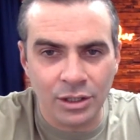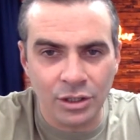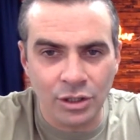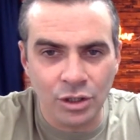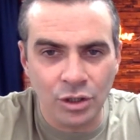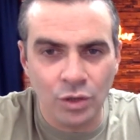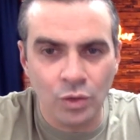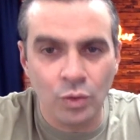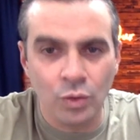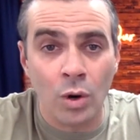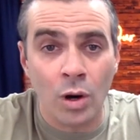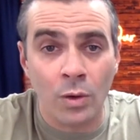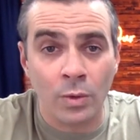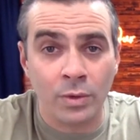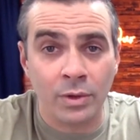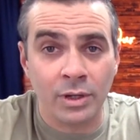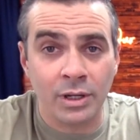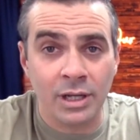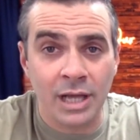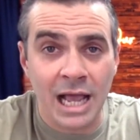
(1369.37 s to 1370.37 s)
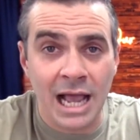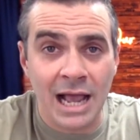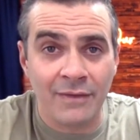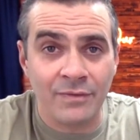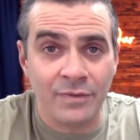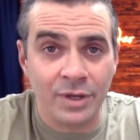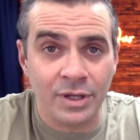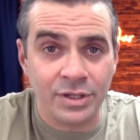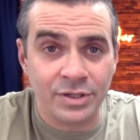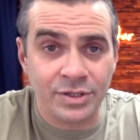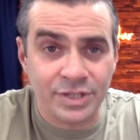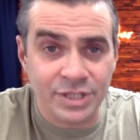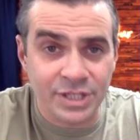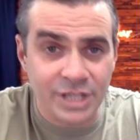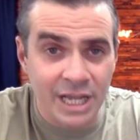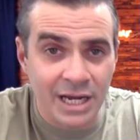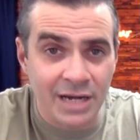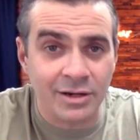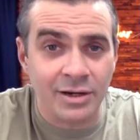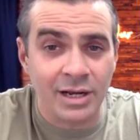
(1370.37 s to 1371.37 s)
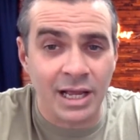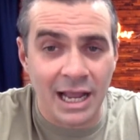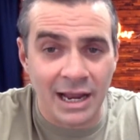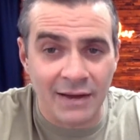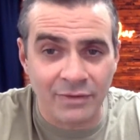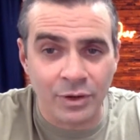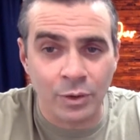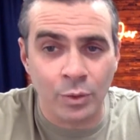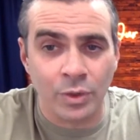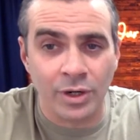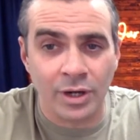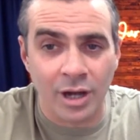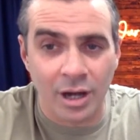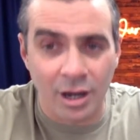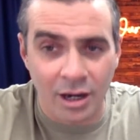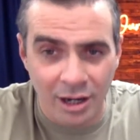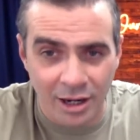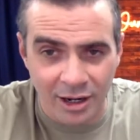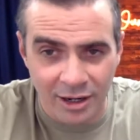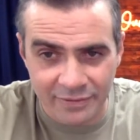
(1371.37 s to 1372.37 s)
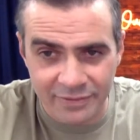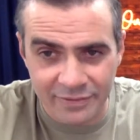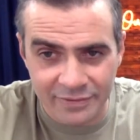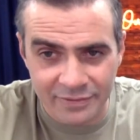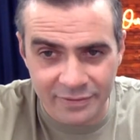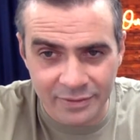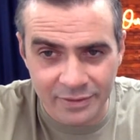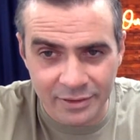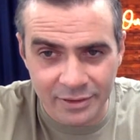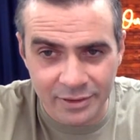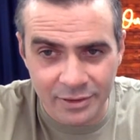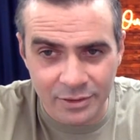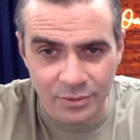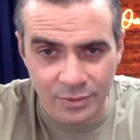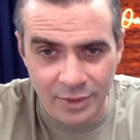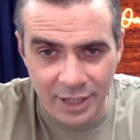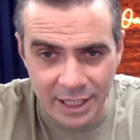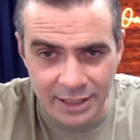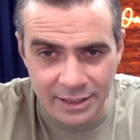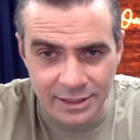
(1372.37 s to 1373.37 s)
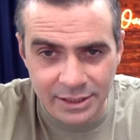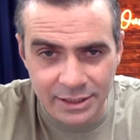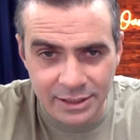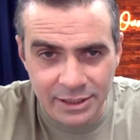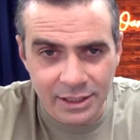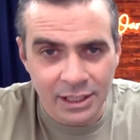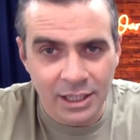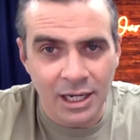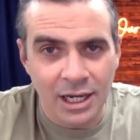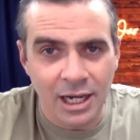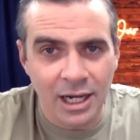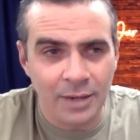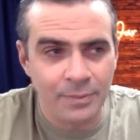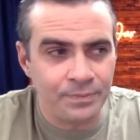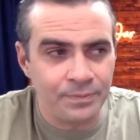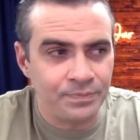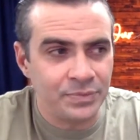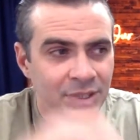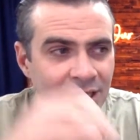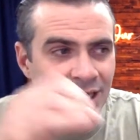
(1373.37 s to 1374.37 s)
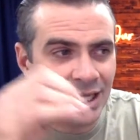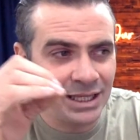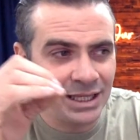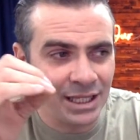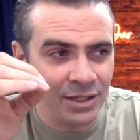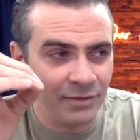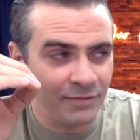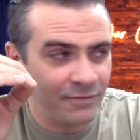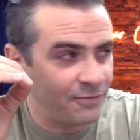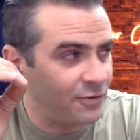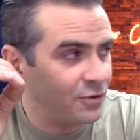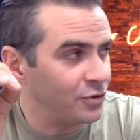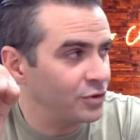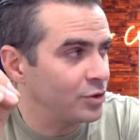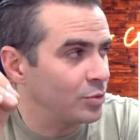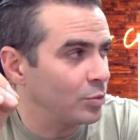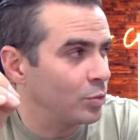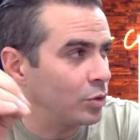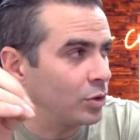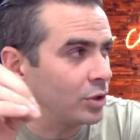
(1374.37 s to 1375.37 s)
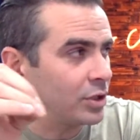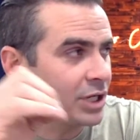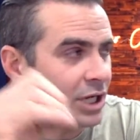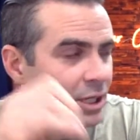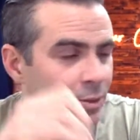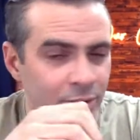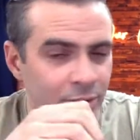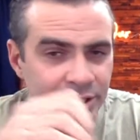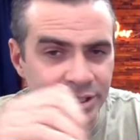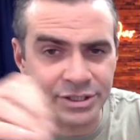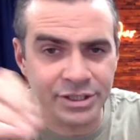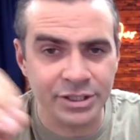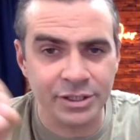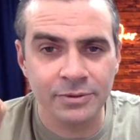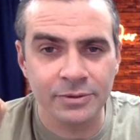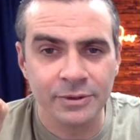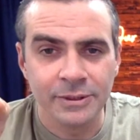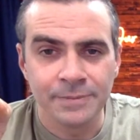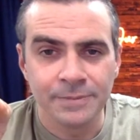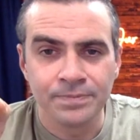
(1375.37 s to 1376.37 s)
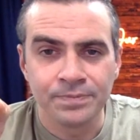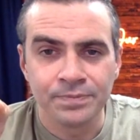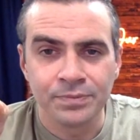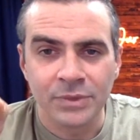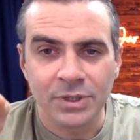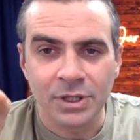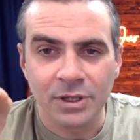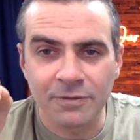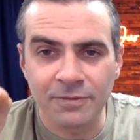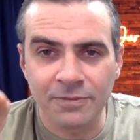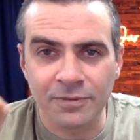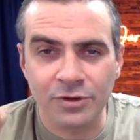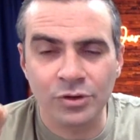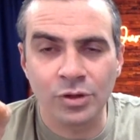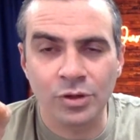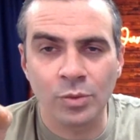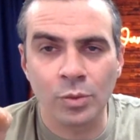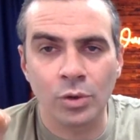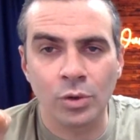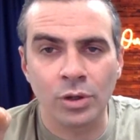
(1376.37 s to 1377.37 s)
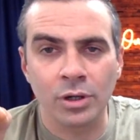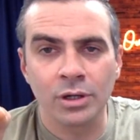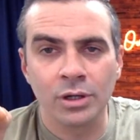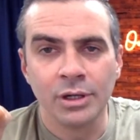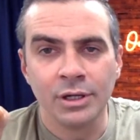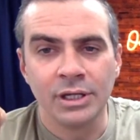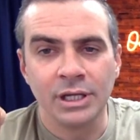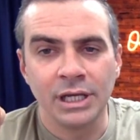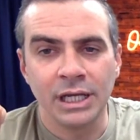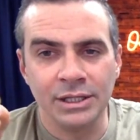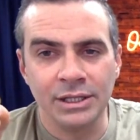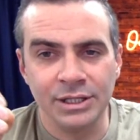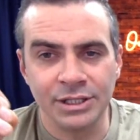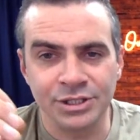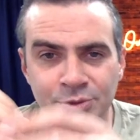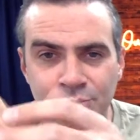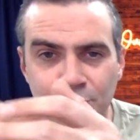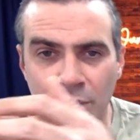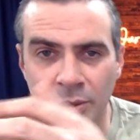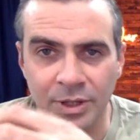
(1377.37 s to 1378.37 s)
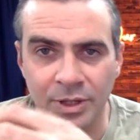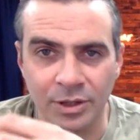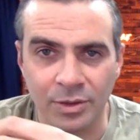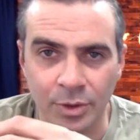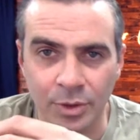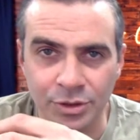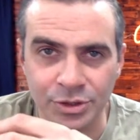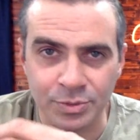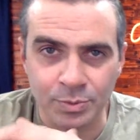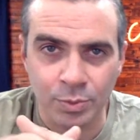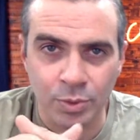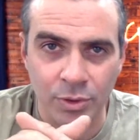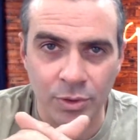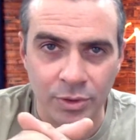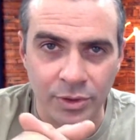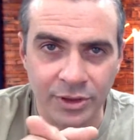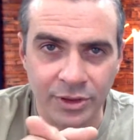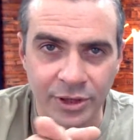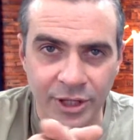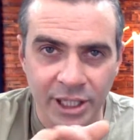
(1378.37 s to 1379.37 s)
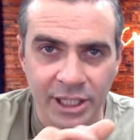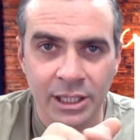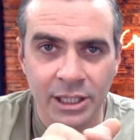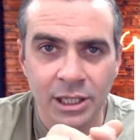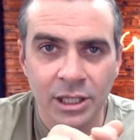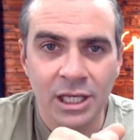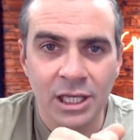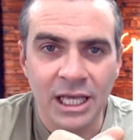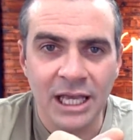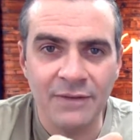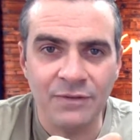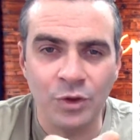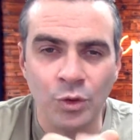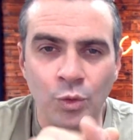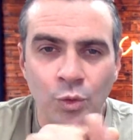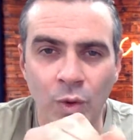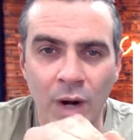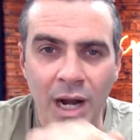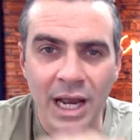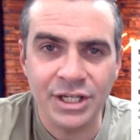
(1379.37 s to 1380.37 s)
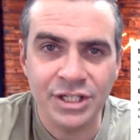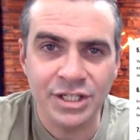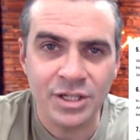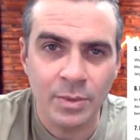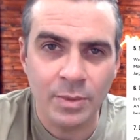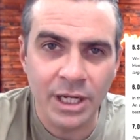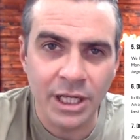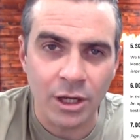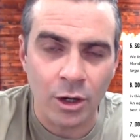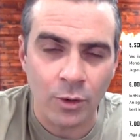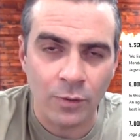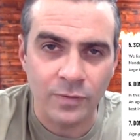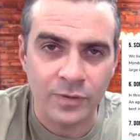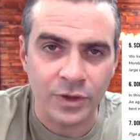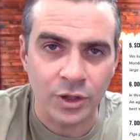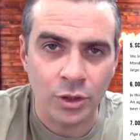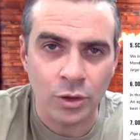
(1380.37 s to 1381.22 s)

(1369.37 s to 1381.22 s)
you won't have scared everyone off, right? And then furthermore, God bless you, furthermore, and this is probably the most important thing, if you rake somebody over the